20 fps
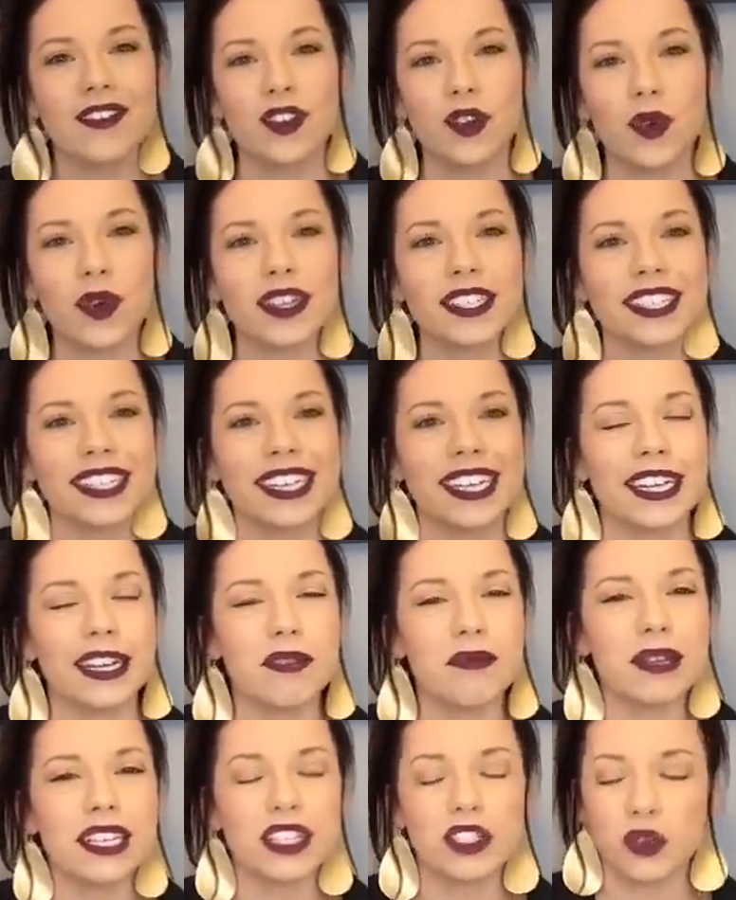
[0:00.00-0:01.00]
of your
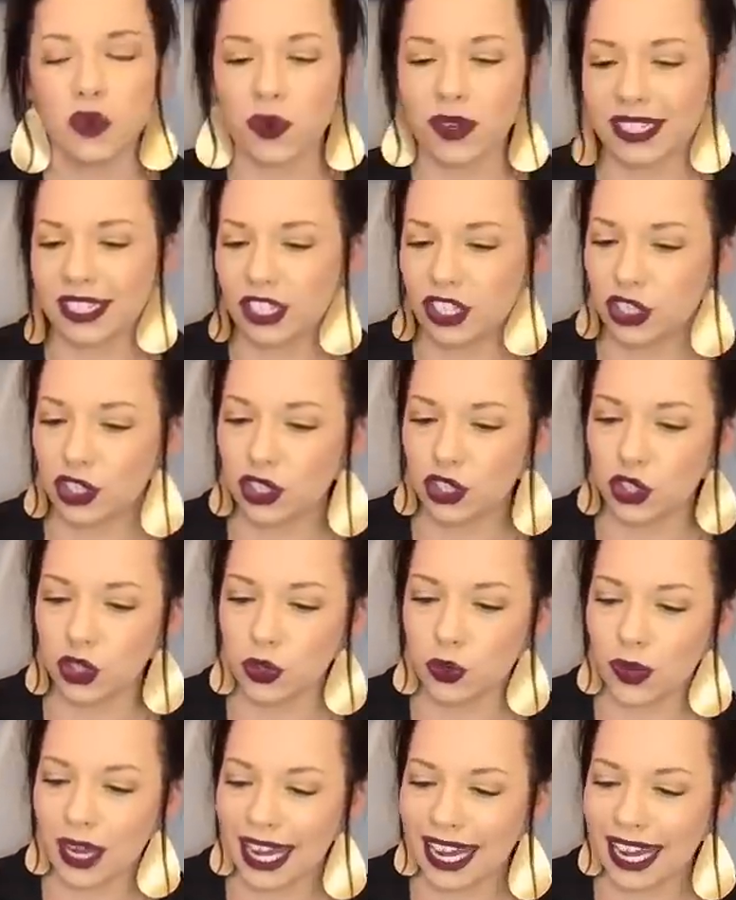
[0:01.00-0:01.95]
team is going to do